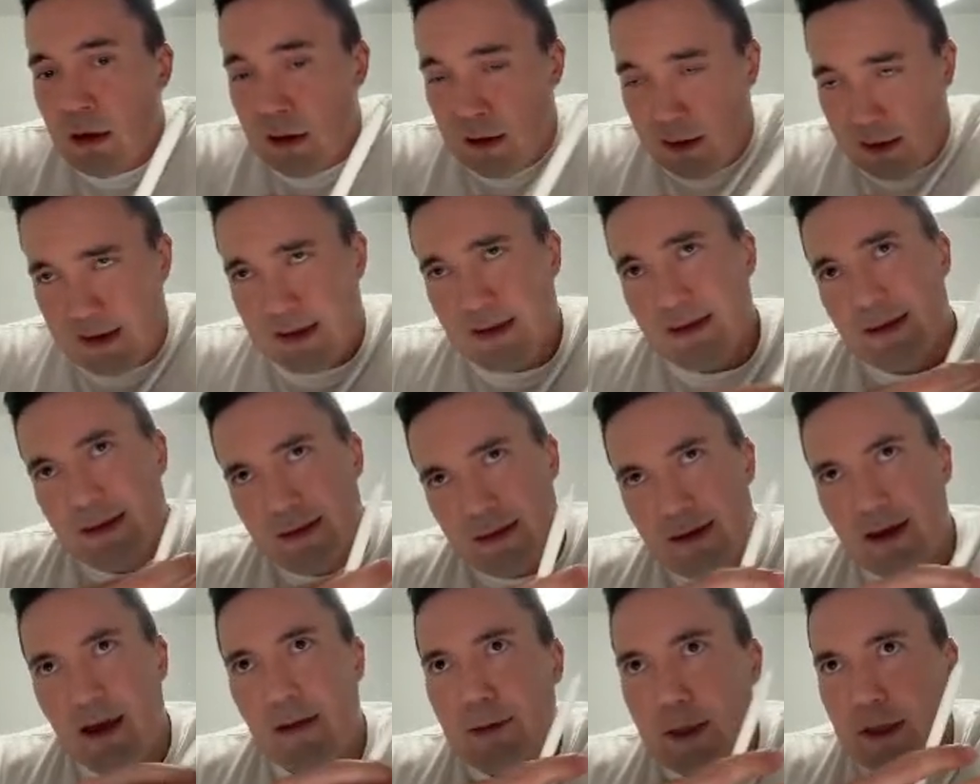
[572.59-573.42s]

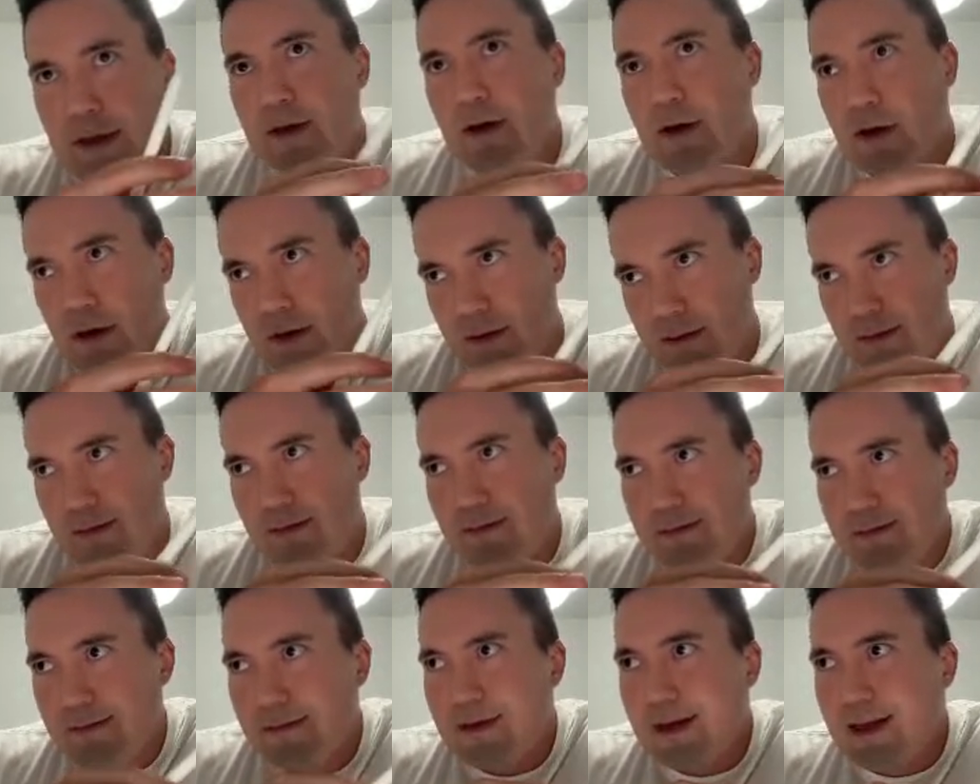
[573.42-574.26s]
I mean, there are
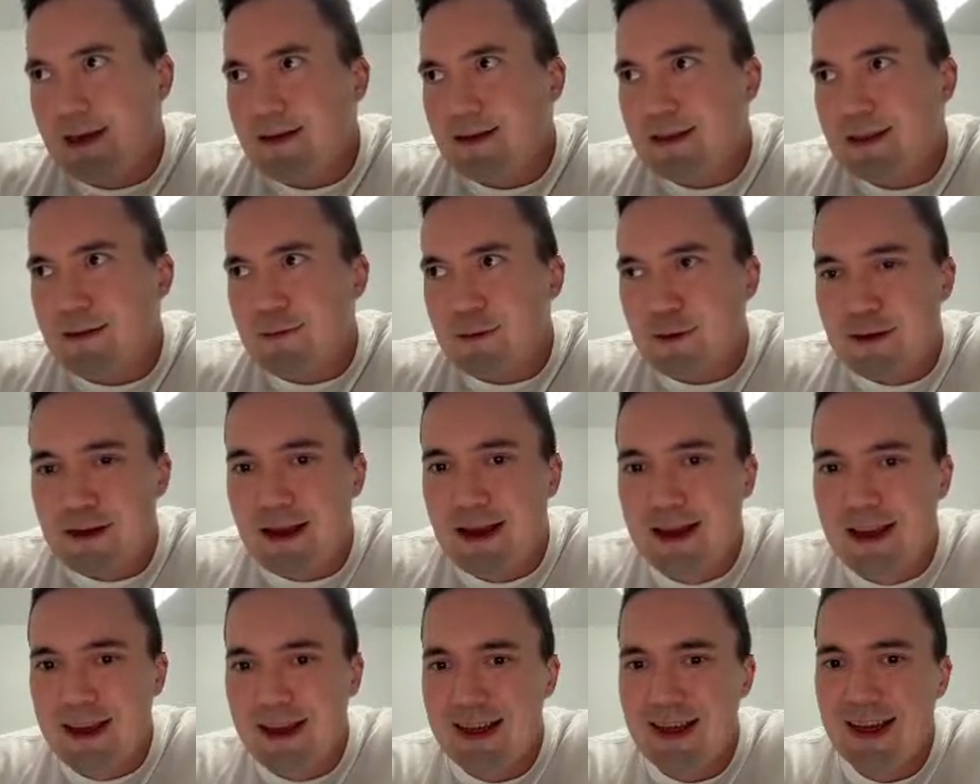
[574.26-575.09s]
different
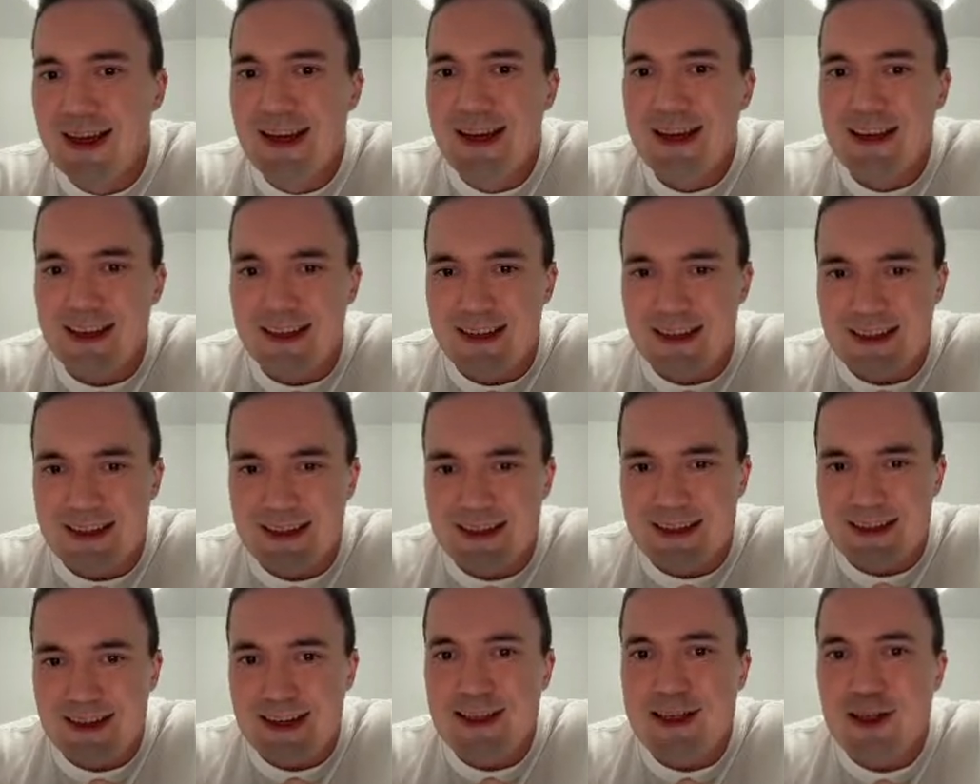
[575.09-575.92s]

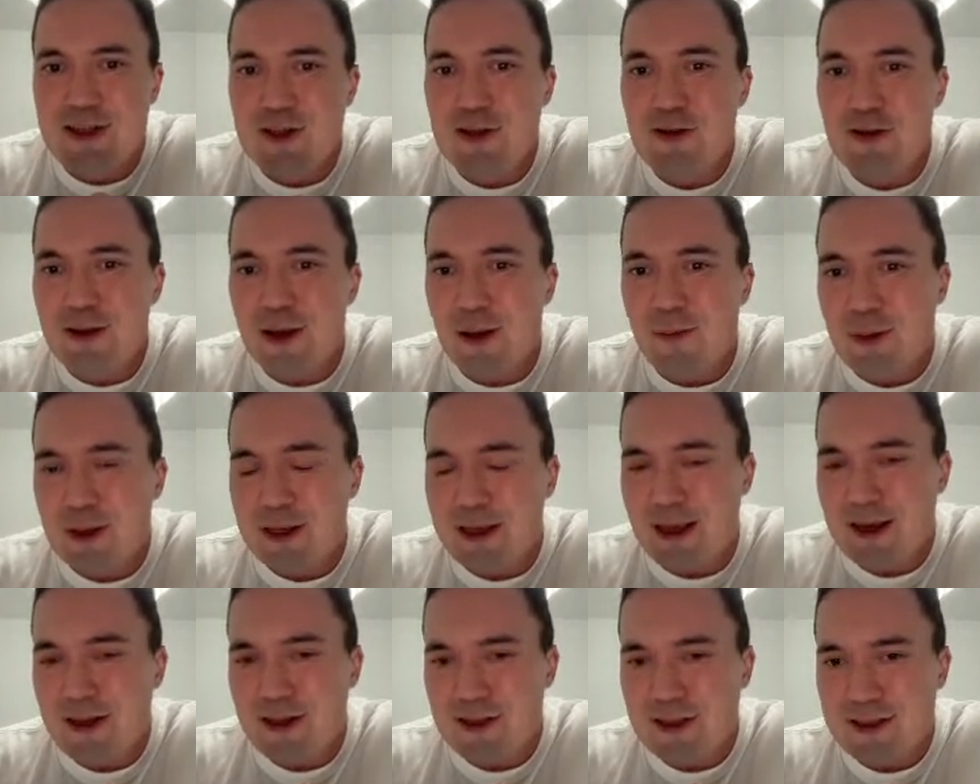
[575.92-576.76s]
additional
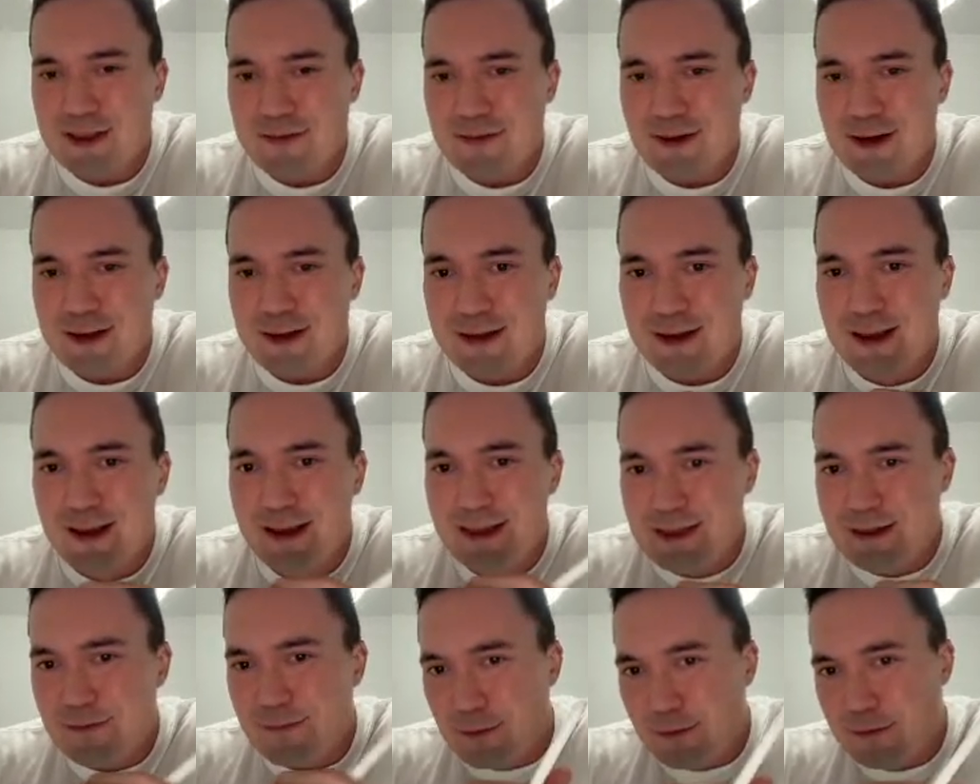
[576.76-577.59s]
complications, right?
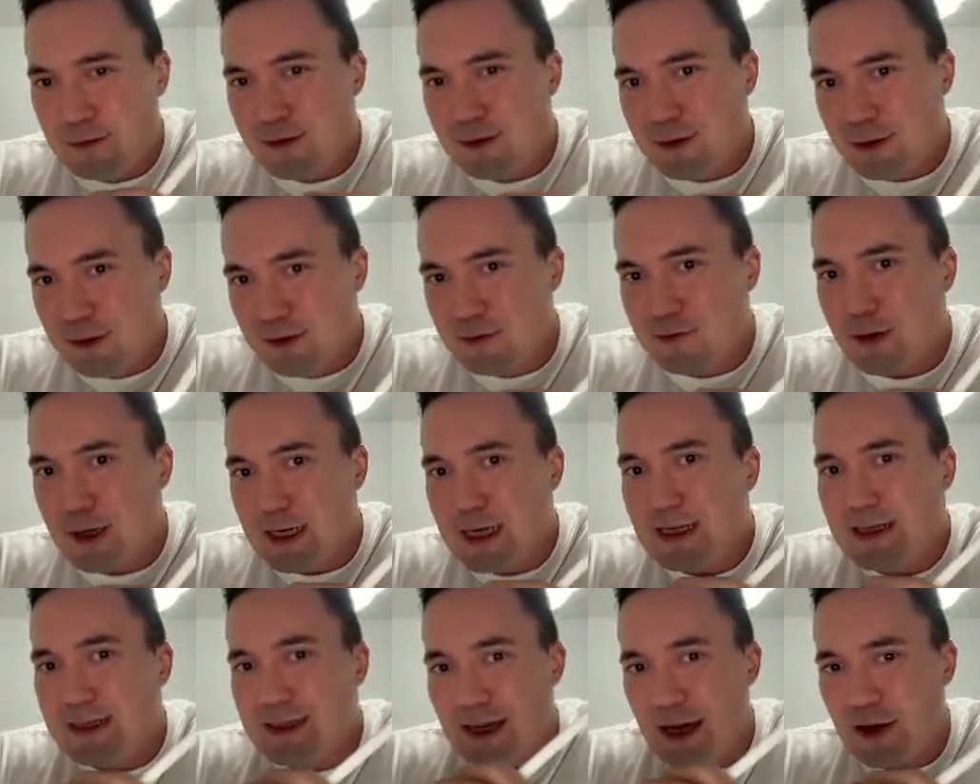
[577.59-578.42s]
Different
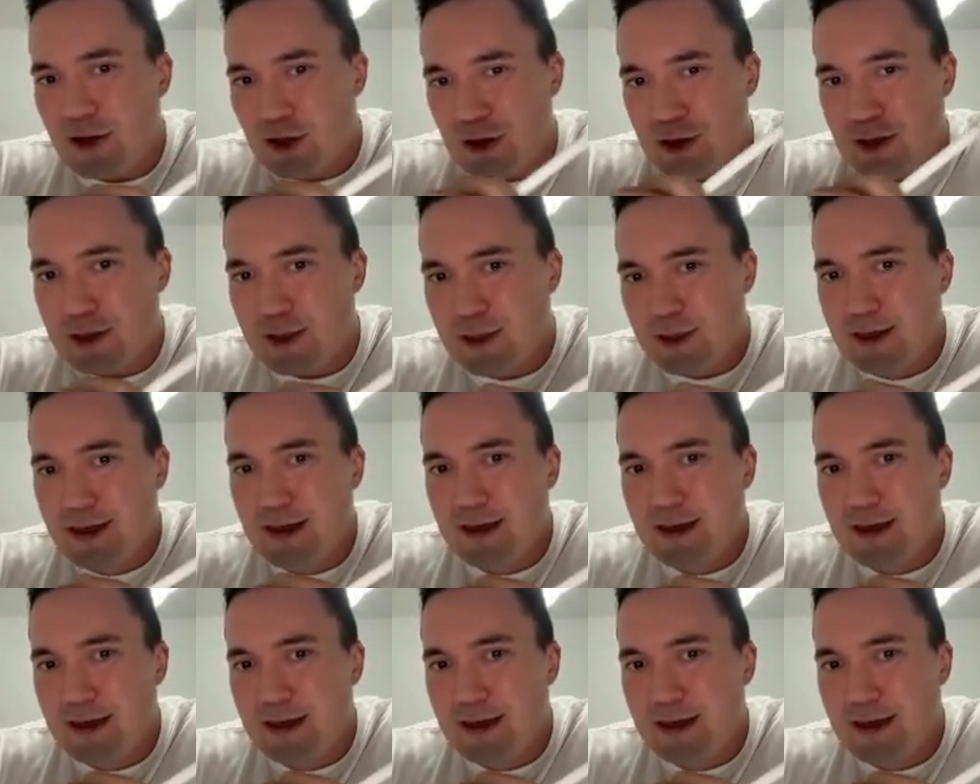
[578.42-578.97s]
trading sessions,